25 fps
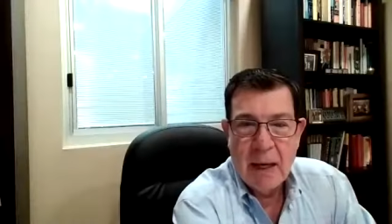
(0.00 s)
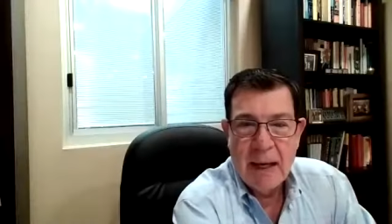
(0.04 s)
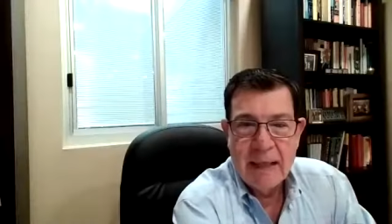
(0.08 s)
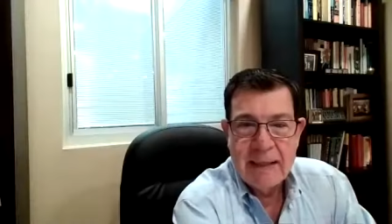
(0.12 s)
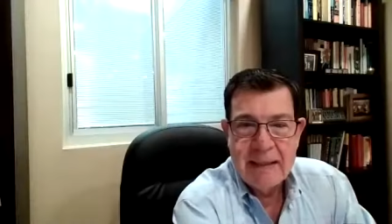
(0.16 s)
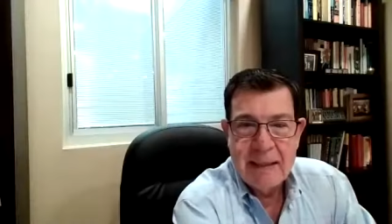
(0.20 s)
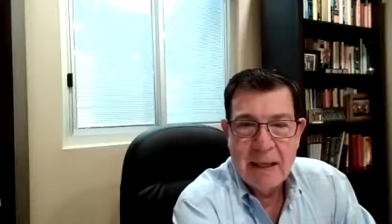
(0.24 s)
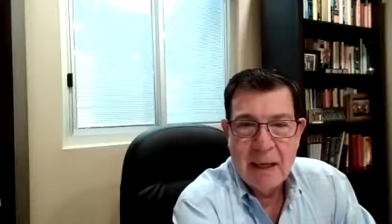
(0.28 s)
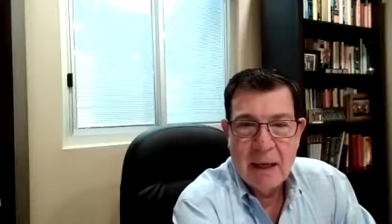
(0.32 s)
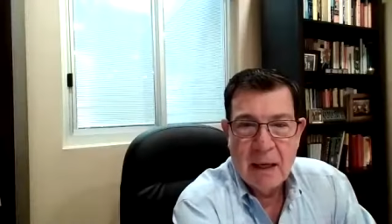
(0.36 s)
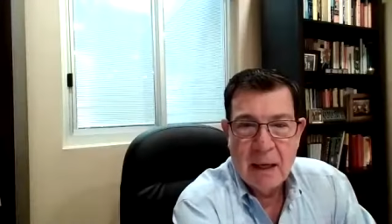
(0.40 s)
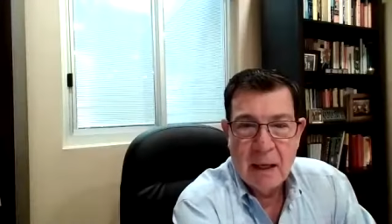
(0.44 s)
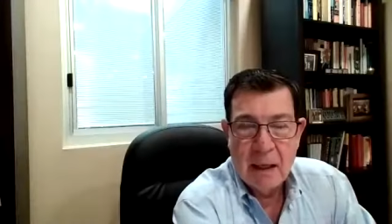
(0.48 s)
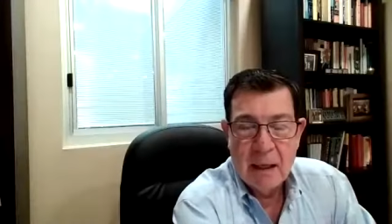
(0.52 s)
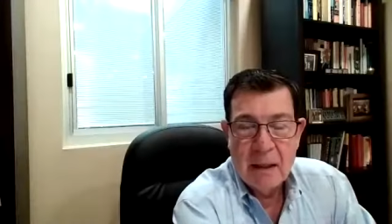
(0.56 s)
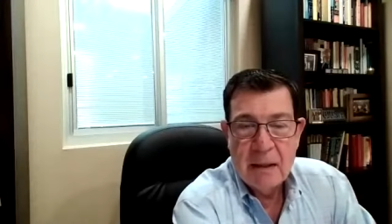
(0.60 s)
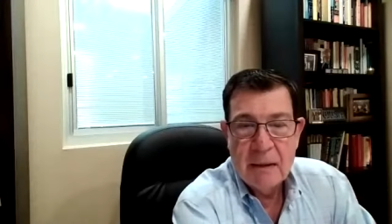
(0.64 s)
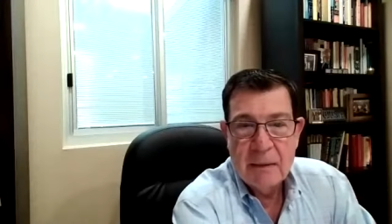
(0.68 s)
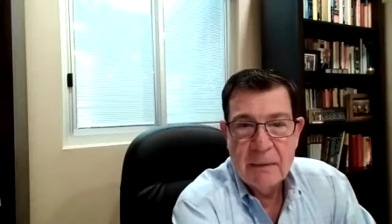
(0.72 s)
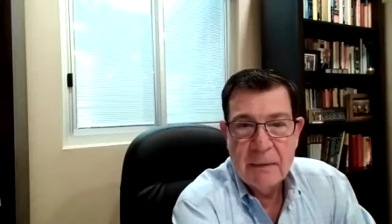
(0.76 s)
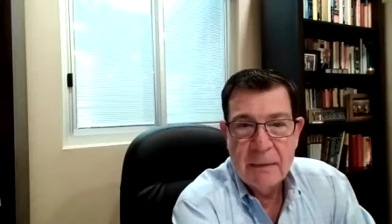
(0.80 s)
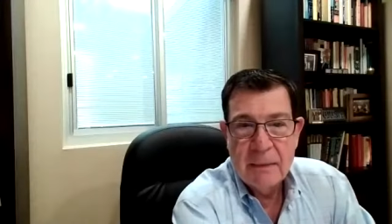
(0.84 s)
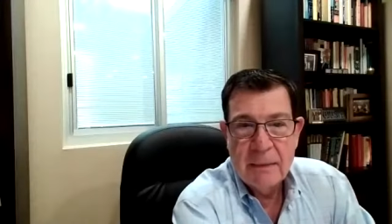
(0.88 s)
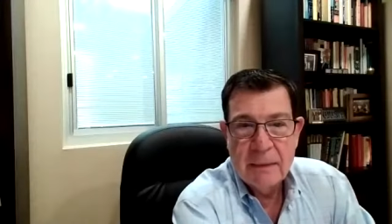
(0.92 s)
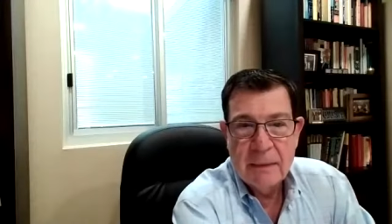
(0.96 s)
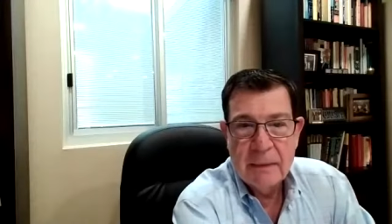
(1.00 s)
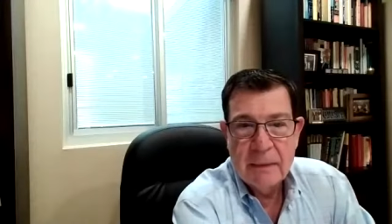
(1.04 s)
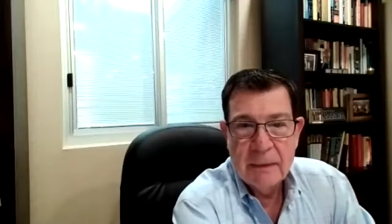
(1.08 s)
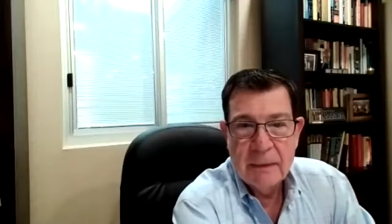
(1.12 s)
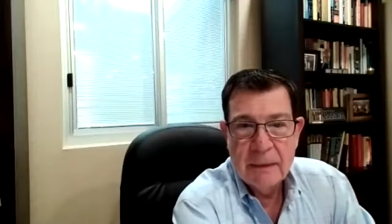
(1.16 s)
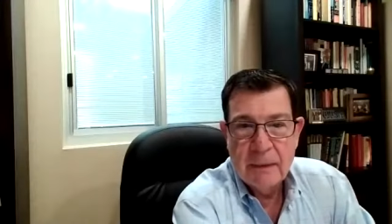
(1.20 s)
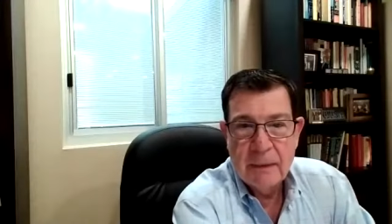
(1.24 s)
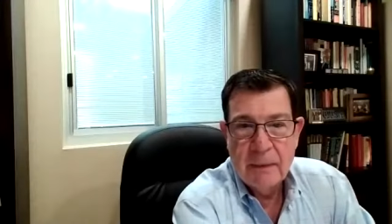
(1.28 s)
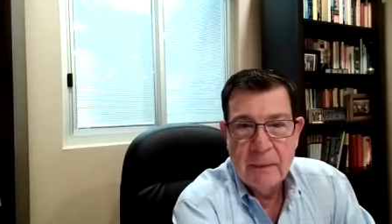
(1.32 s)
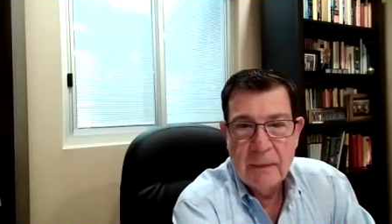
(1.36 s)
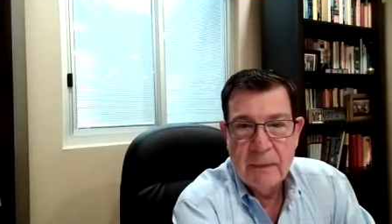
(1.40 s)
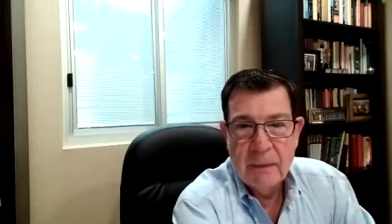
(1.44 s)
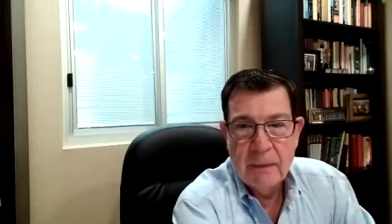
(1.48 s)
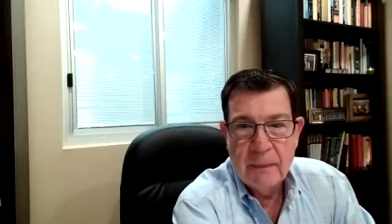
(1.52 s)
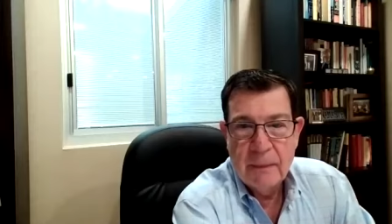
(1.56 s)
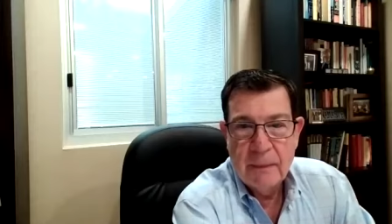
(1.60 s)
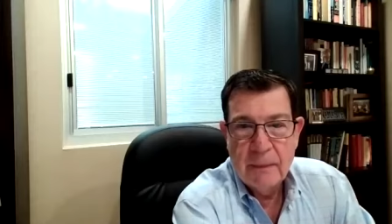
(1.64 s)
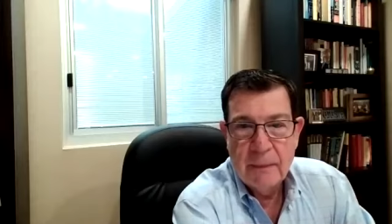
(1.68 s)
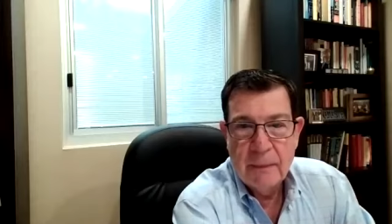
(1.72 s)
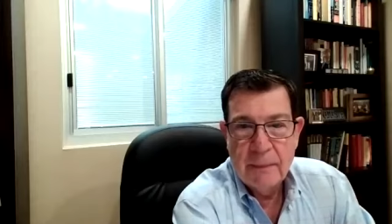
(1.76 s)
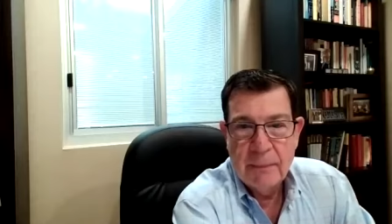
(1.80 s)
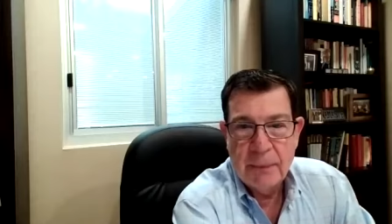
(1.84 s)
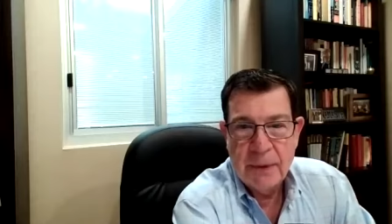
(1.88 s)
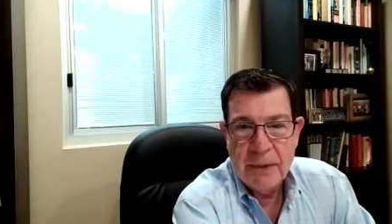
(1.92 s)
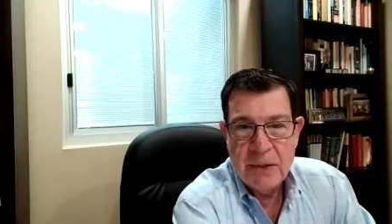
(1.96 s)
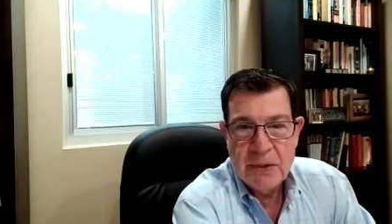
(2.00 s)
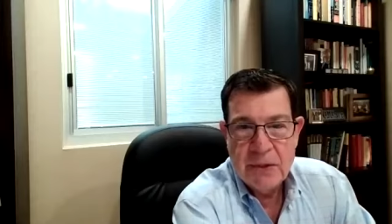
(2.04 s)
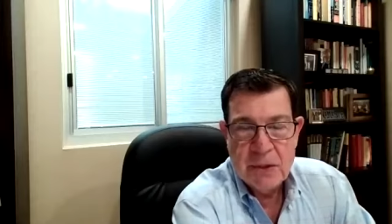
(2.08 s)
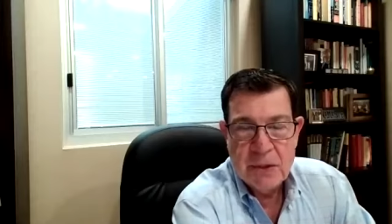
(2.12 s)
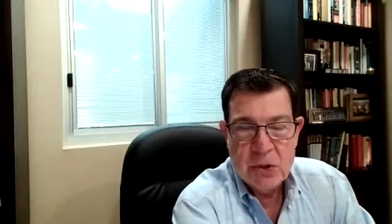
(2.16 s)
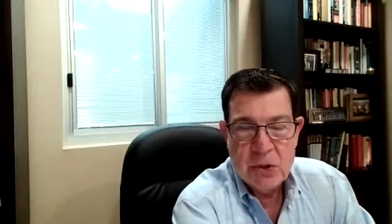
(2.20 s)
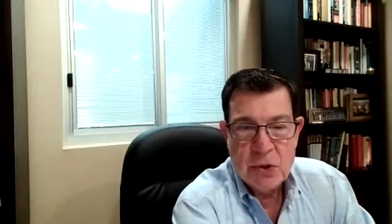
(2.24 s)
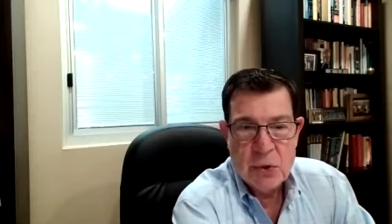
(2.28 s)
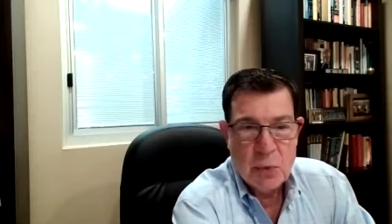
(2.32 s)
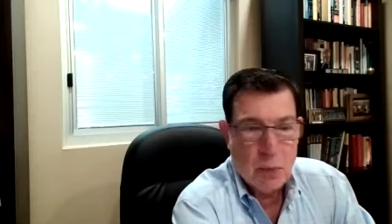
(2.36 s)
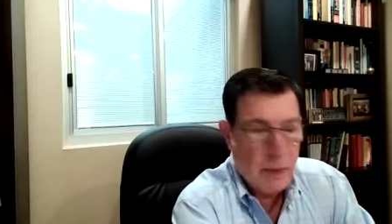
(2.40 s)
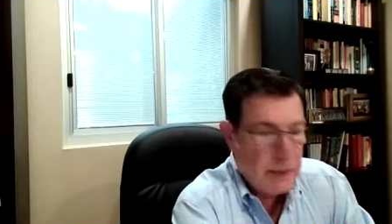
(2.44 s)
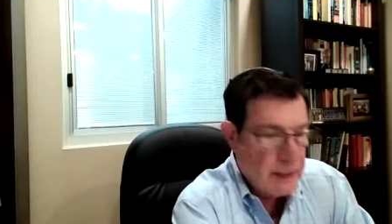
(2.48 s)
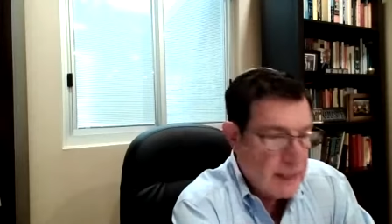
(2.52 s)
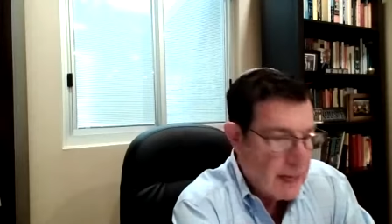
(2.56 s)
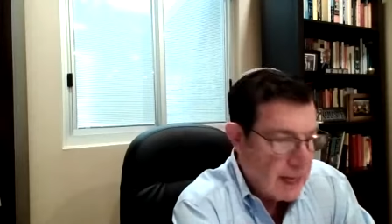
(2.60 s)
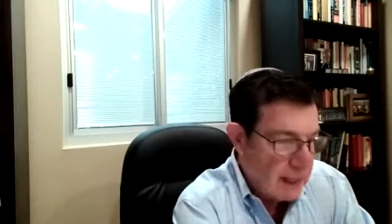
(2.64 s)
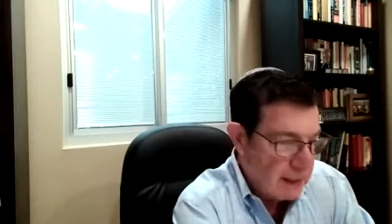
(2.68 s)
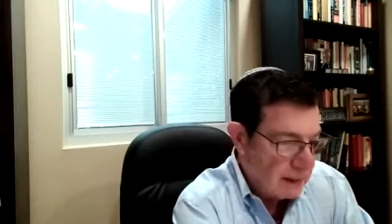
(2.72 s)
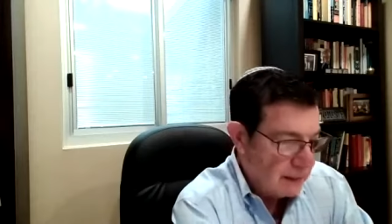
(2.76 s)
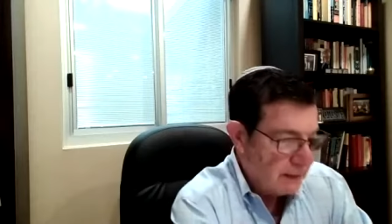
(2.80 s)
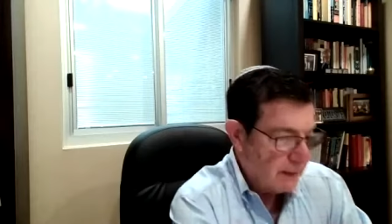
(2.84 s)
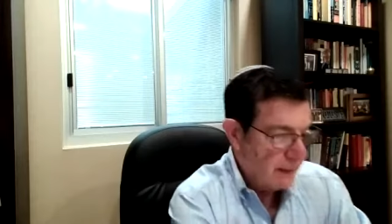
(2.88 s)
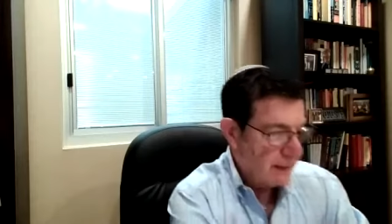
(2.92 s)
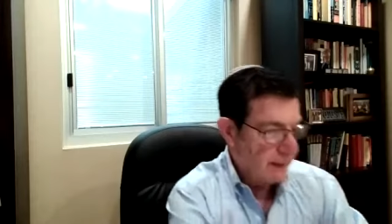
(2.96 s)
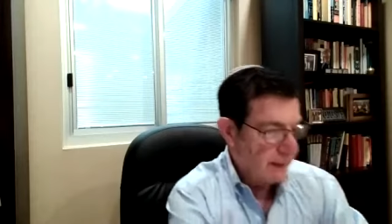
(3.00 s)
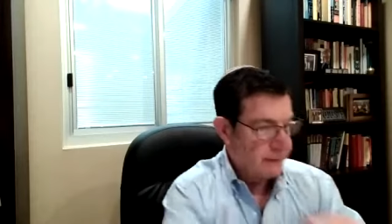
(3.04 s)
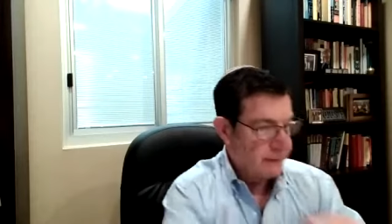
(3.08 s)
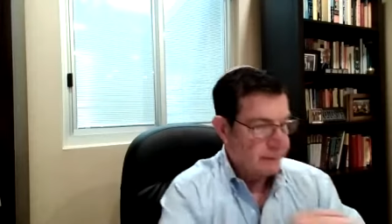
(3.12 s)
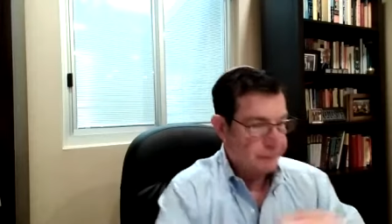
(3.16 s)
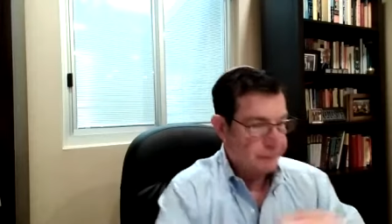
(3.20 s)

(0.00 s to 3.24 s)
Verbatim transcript: Adar brings us what holiday?